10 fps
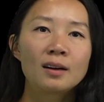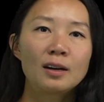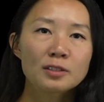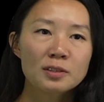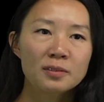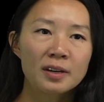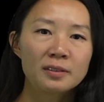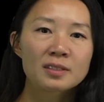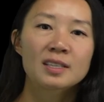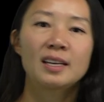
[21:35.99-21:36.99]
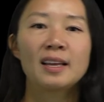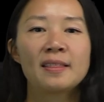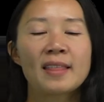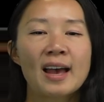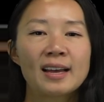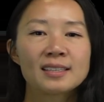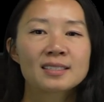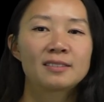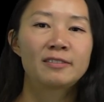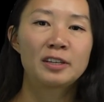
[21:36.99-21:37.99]
Also note in that
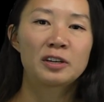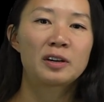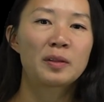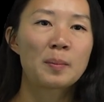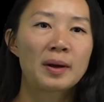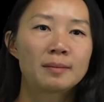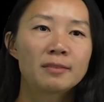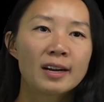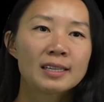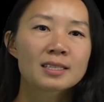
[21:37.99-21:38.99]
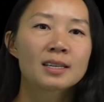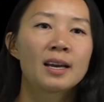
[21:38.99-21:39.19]
figure on the bottom right